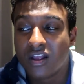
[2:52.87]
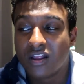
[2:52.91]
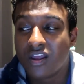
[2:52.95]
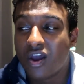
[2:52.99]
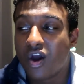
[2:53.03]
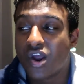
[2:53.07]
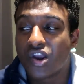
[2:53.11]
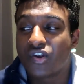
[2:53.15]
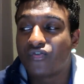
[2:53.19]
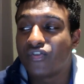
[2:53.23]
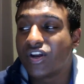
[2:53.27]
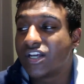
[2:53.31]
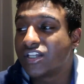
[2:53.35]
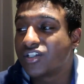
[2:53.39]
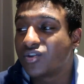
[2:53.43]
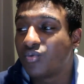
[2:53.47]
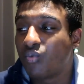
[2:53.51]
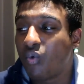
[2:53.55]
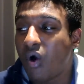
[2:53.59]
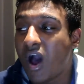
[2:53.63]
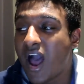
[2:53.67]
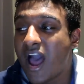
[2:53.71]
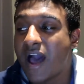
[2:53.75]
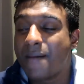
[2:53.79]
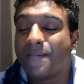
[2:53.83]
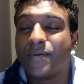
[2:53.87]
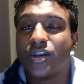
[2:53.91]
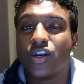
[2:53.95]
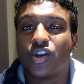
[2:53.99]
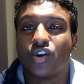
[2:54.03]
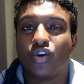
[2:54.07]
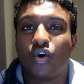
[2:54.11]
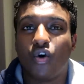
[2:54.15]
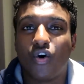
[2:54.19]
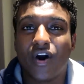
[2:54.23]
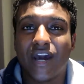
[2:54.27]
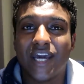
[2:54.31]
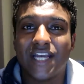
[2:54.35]
The only reason why I'm
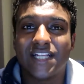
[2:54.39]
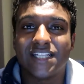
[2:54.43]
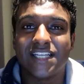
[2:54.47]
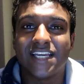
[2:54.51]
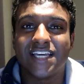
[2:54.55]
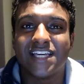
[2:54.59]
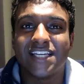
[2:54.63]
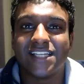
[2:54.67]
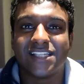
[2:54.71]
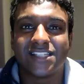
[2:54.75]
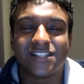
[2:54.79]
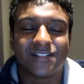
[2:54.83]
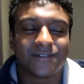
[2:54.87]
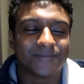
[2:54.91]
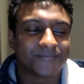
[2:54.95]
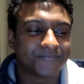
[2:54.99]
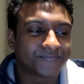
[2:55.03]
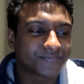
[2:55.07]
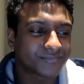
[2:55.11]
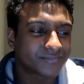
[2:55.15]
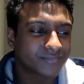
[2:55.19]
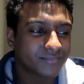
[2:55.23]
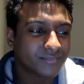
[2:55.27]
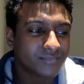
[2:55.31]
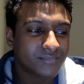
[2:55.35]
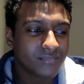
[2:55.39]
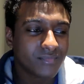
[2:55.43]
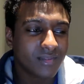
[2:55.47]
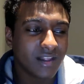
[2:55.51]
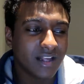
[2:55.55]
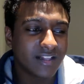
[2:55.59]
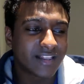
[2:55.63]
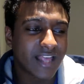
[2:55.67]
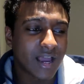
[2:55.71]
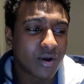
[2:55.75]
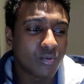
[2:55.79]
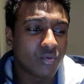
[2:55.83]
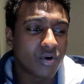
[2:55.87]
annoyed is
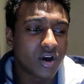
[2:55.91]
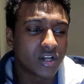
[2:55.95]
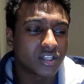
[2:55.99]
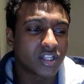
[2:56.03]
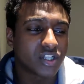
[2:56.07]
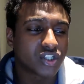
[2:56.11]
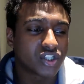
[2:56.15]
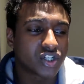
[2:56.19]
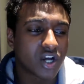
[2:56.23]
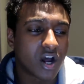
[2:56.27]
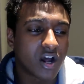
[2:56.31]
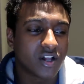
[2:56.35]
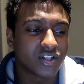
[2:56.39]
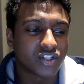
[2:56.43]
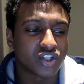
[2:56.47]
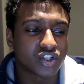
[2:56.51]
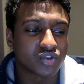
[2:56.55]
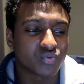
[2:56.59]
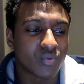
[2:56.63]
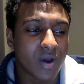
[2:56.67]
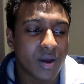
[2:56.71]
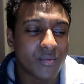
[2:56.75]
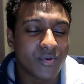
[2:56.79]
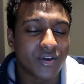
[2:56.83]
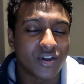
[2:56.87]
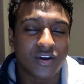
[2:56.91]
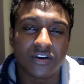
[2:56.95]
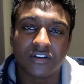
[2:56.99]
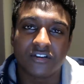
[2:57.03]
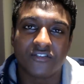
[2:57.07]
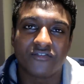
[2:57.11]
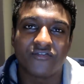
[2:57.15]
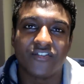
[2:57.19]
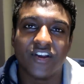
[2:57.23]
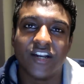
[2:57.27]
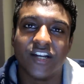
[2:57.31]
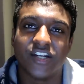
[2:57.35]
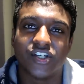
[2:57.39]
there were the chances where we could
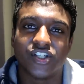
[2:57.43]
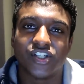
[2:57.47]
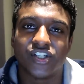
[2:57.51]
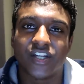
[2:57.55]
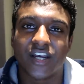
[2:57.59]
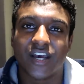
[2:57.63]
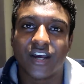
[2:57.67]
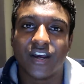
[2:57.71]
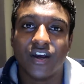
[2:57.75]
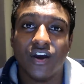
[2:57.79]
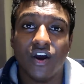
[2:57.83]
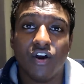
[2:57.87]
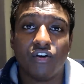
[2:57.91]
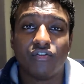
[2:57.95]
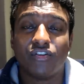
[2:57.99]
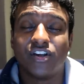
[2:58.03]
have finished it.